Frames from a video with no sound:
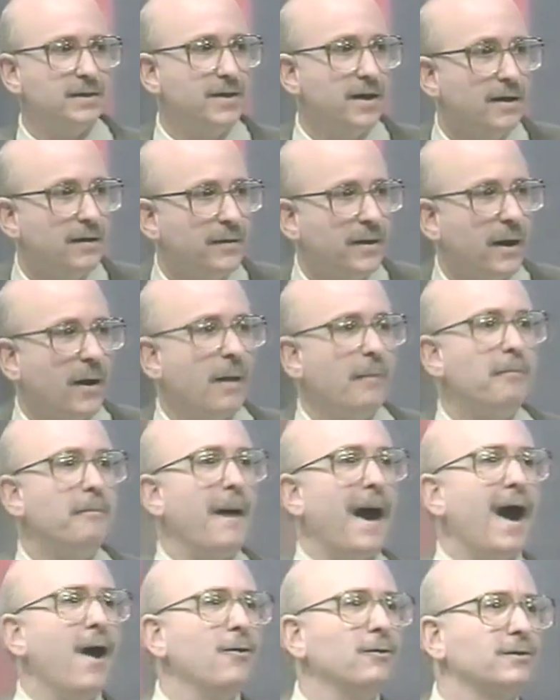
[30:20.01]
they're, they're
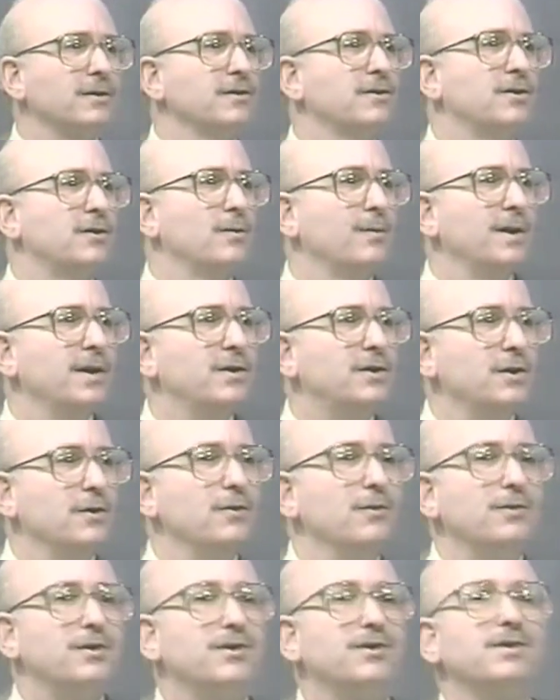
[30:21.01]
about to
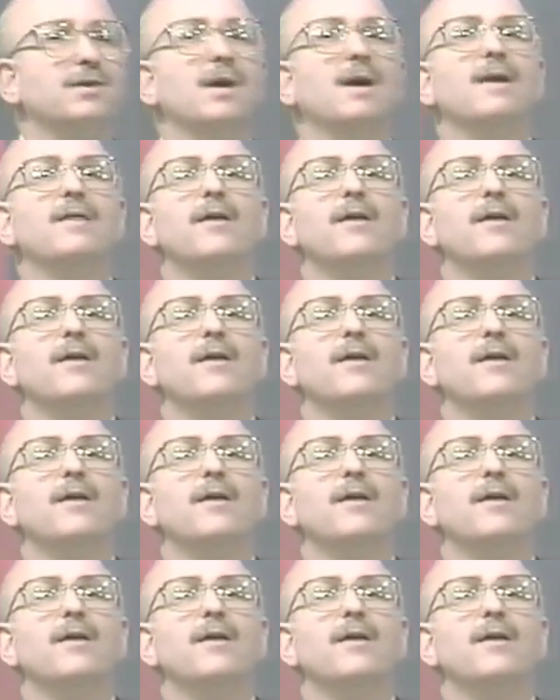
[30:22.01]
reduce,